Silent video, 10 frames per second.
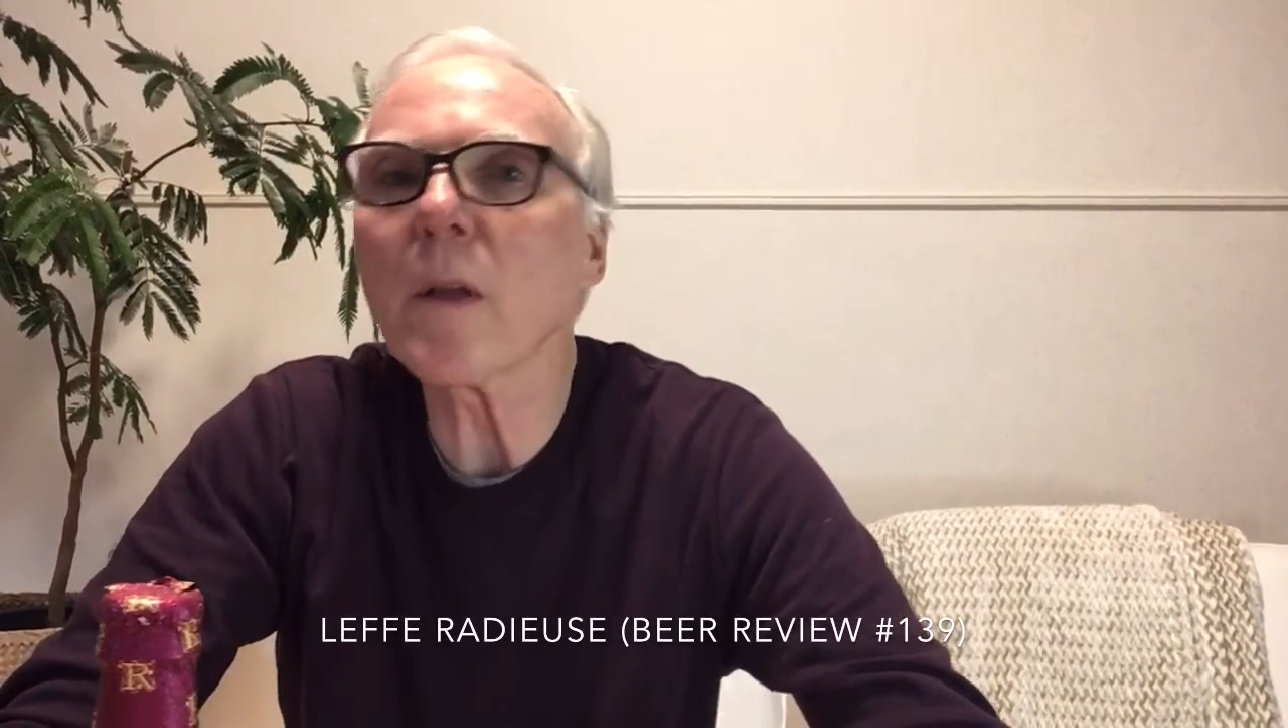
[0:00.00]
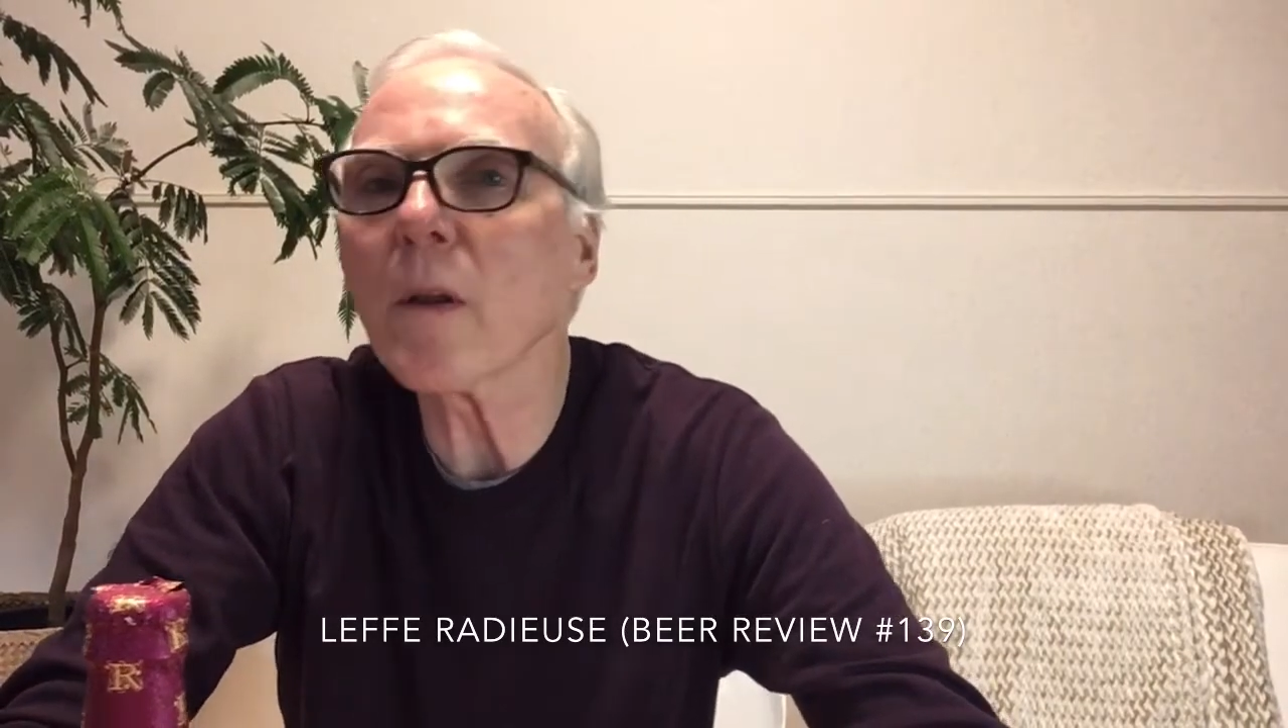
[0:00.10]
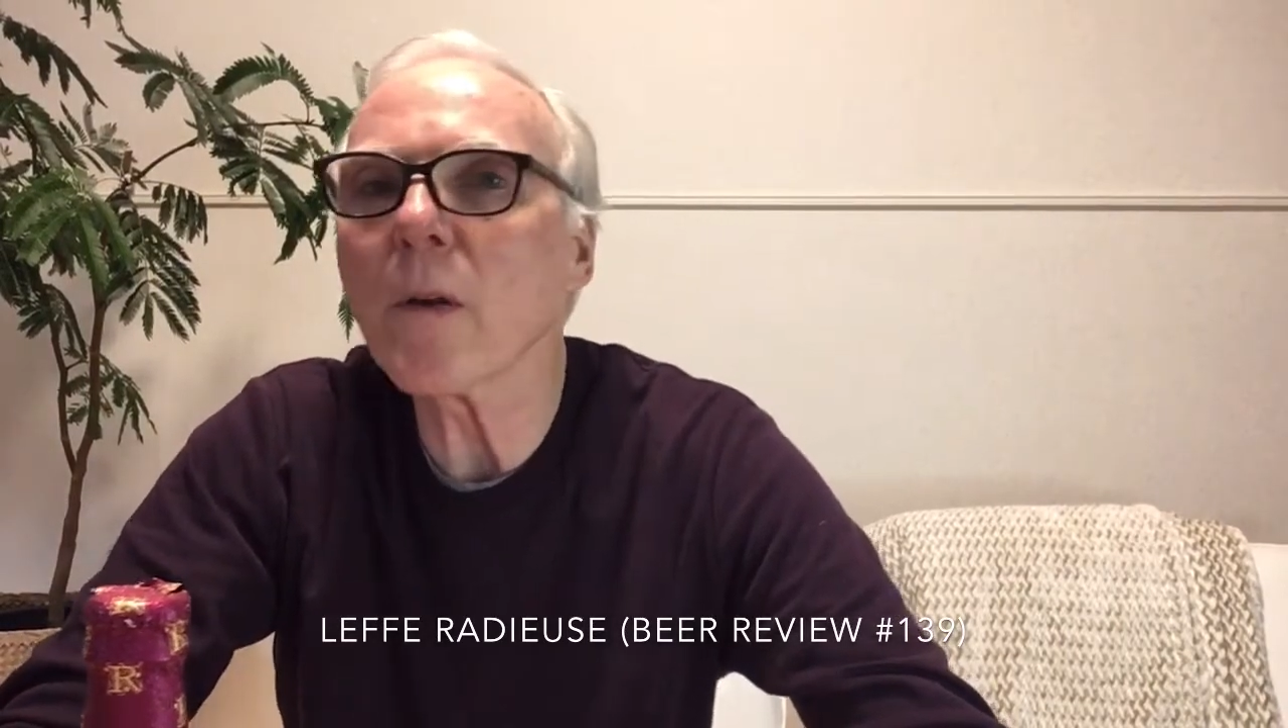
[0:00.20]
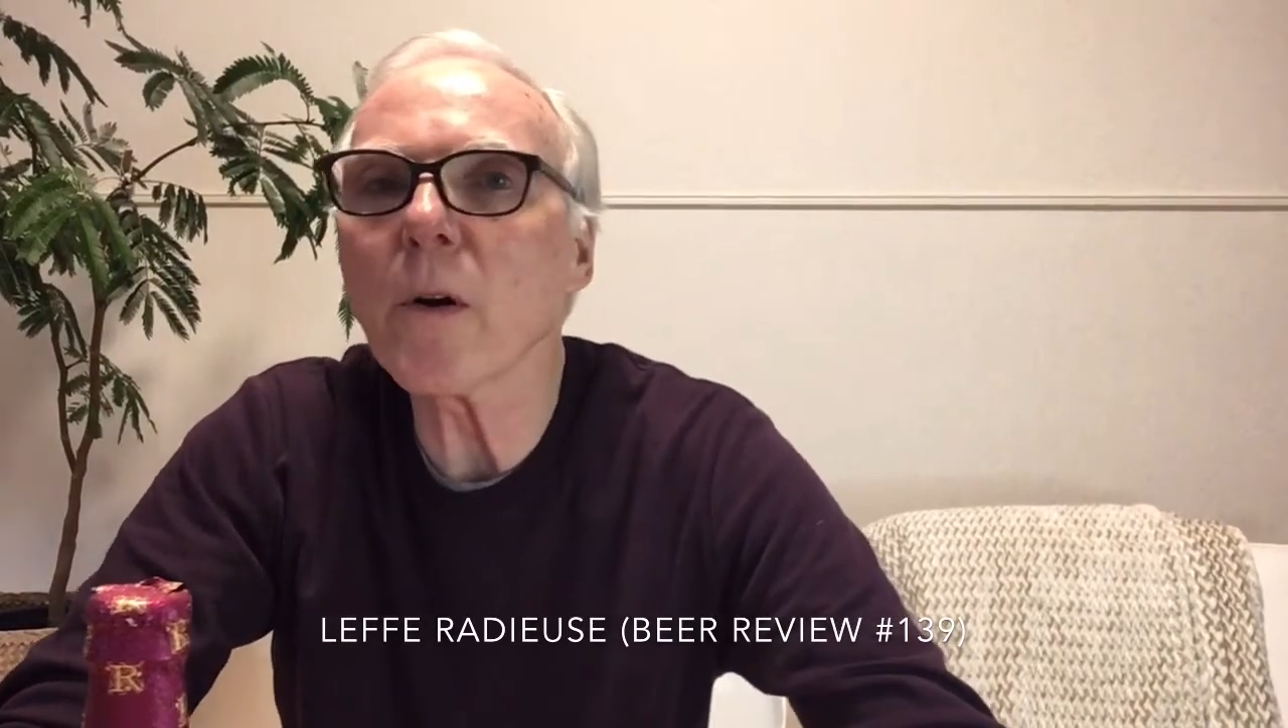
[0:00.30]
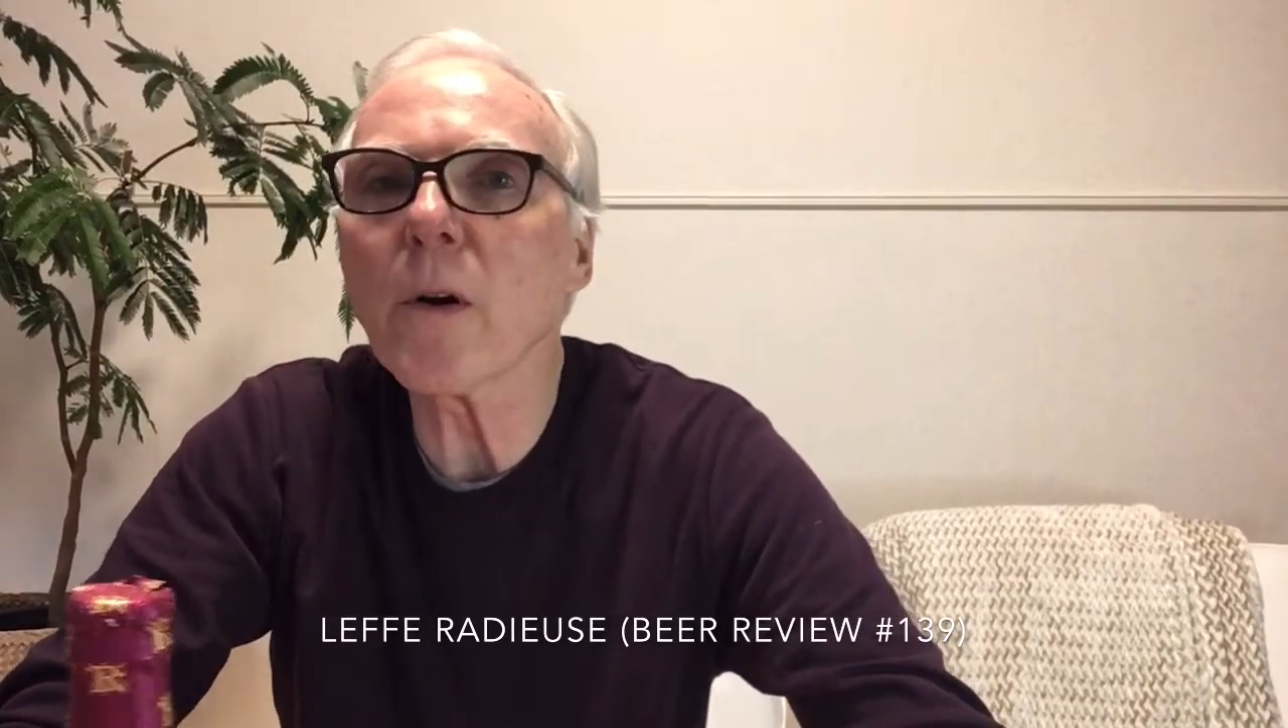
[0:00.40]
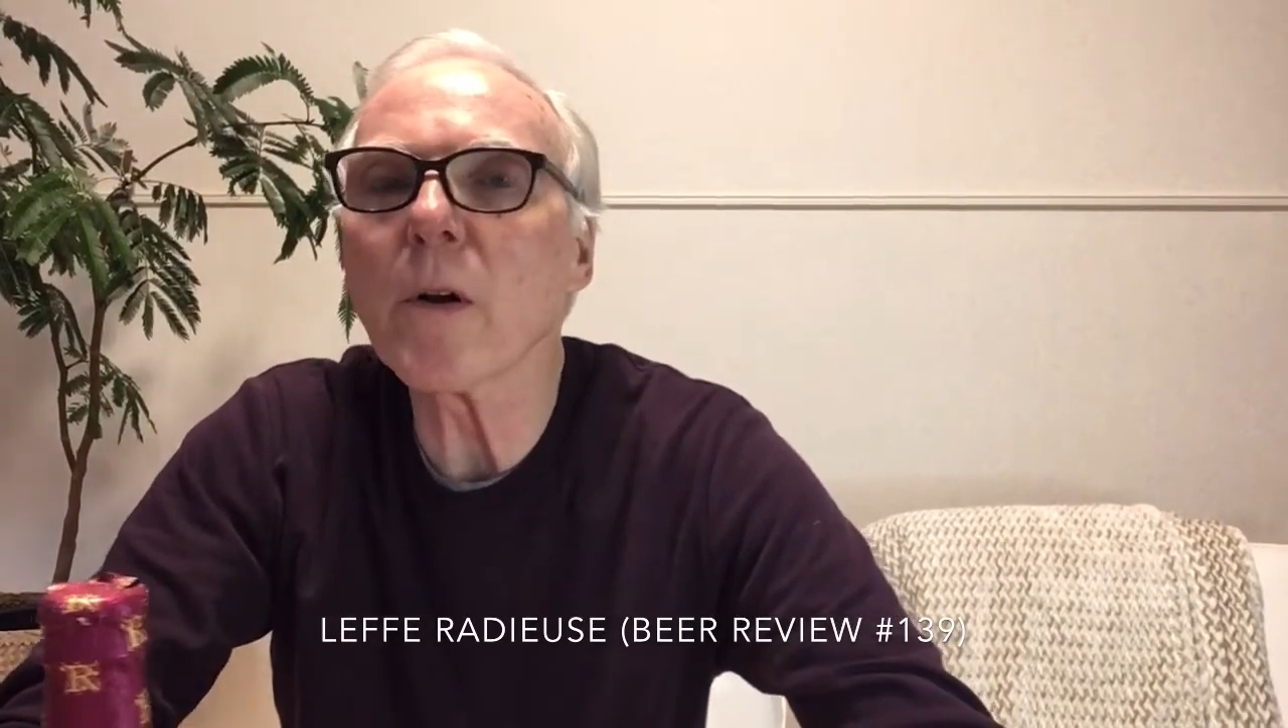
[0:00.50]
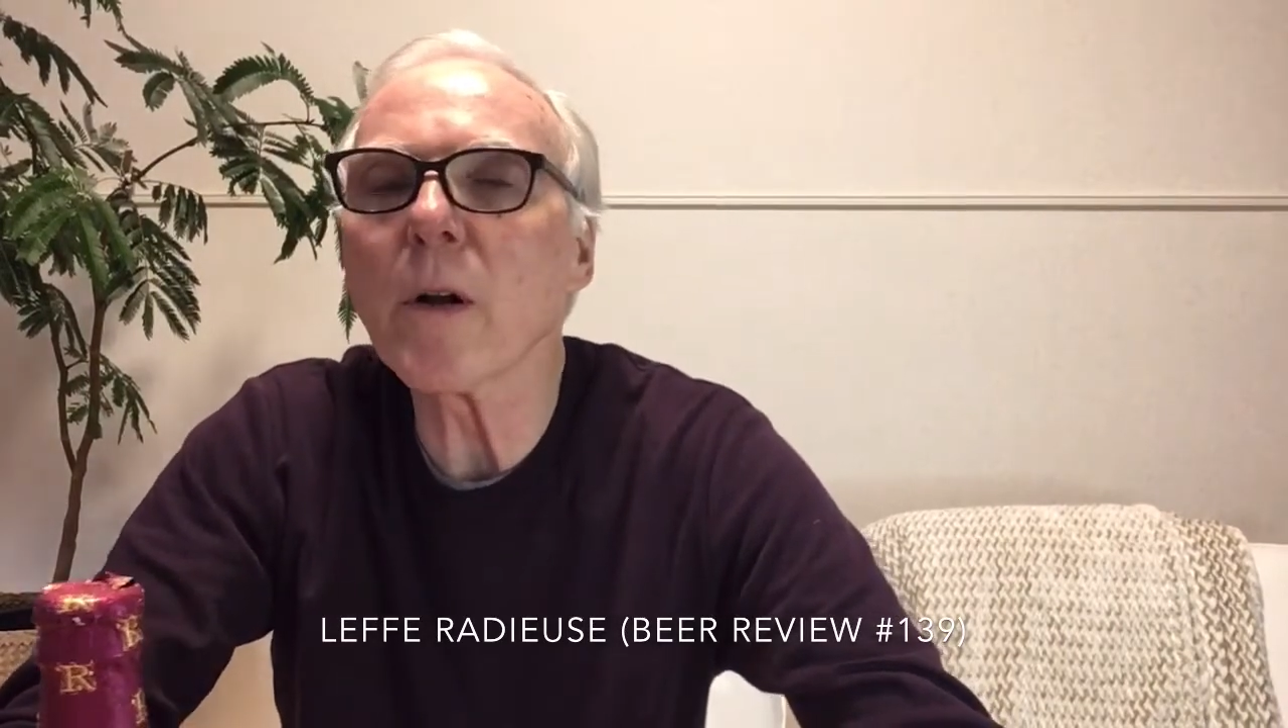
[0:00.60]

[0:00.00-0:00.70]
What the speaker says: third